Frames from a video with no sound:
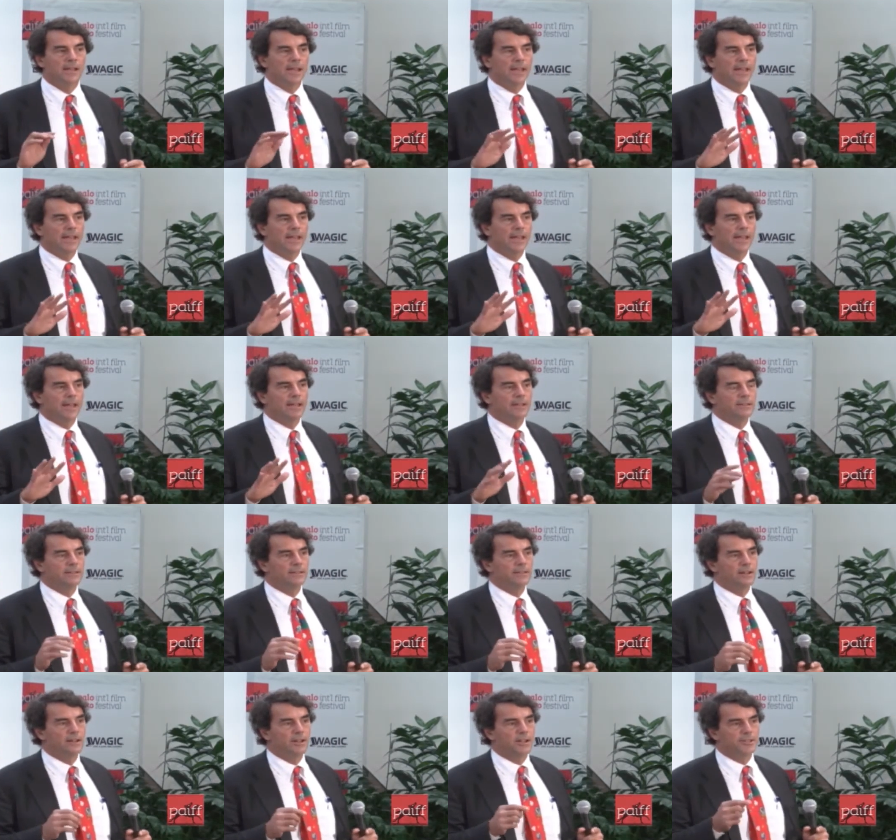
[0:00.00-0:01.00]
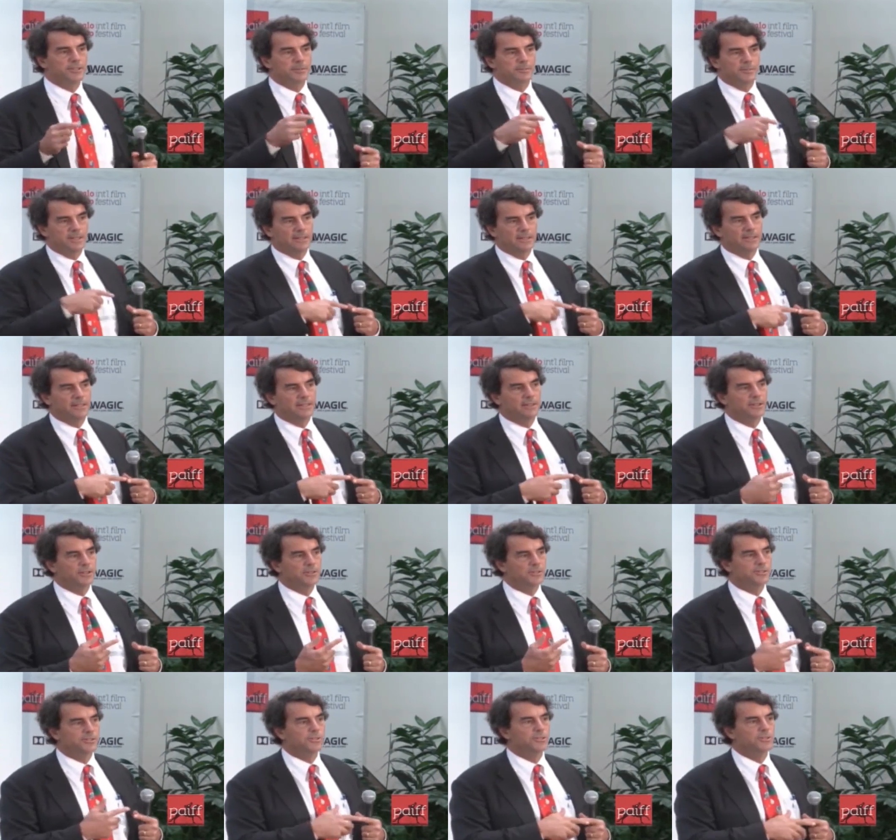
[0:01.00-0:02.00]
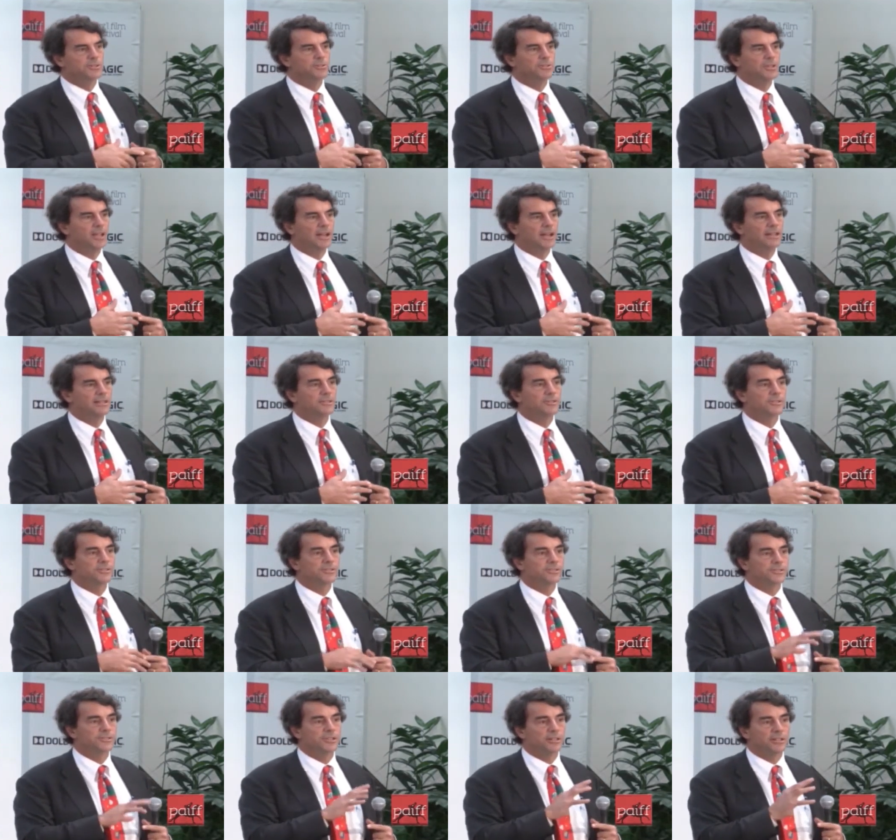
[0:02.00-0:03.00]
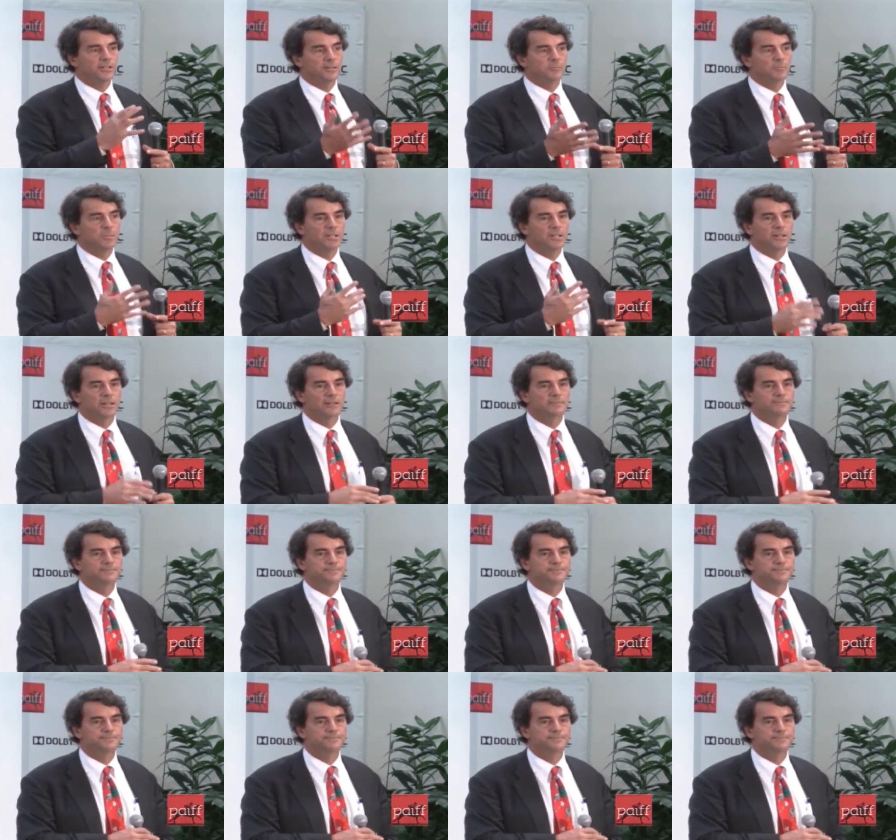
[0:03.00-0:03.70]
And ultimately, those two lines start to blur.